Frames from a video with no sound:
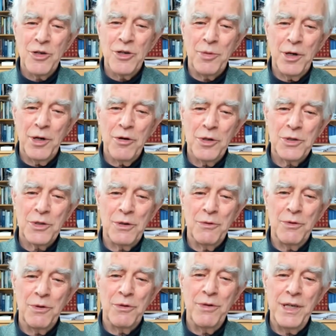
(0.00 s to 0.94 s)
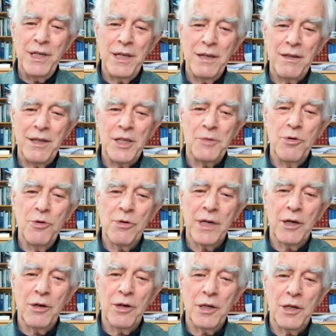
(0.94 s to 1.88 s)
So because reading this book,
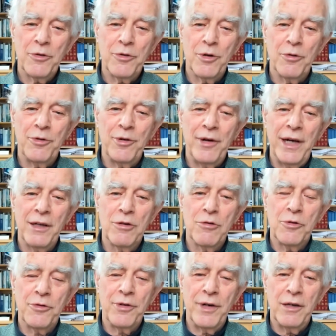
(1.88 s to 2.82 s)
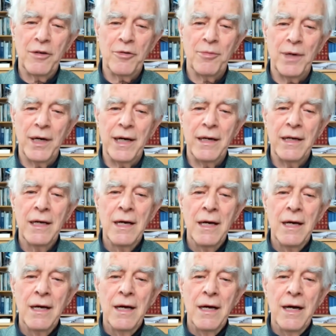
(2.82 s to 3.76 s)
I got it from a friend, good friend of mine.
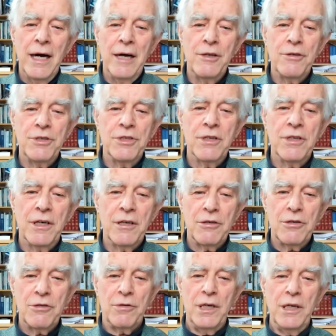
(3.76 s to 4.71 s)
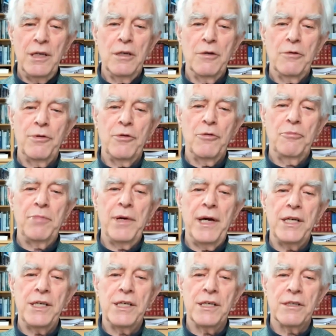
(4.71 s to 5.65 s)
I just started to interview
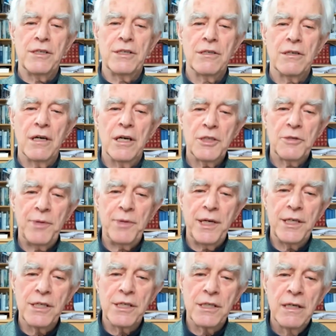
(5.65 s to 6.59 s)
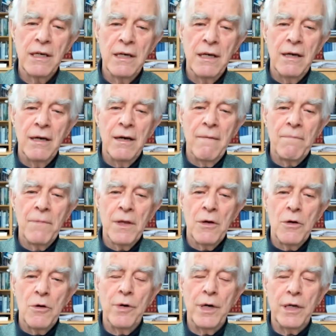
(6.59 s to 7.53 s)
patients, ask patients
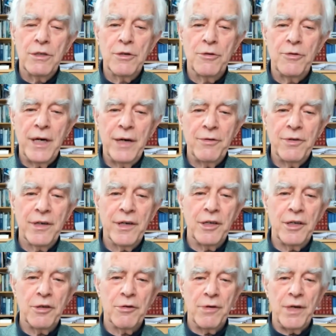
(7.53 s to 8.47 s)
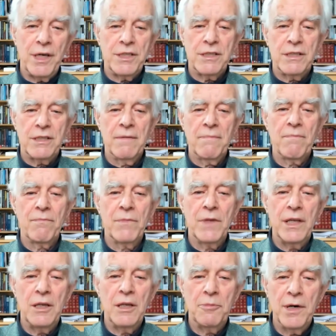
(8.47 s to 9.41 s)
who had survived a cardiac arrest
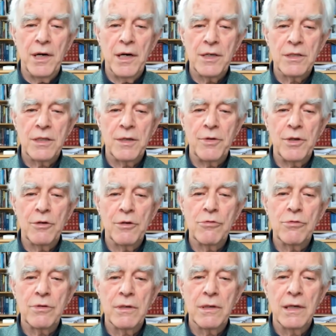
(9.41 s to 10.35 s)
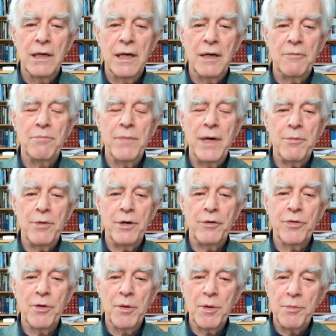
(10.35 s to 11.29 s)
in the past if they could have memory
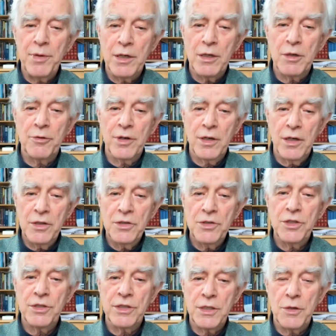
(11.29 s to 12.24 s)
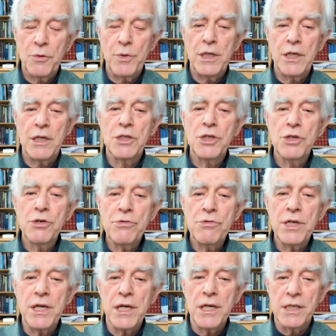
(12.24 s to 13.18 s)
from the period of unconsciousness. And within two
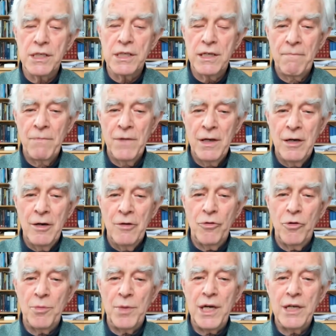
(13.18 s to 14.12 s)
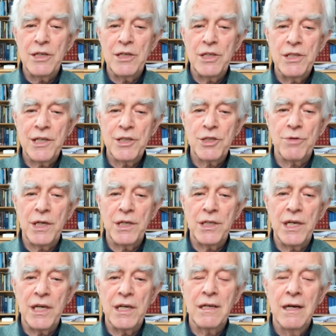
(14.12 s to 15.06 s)
years, from 86 to
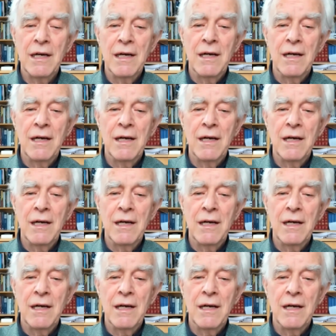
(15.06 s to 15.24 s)
88,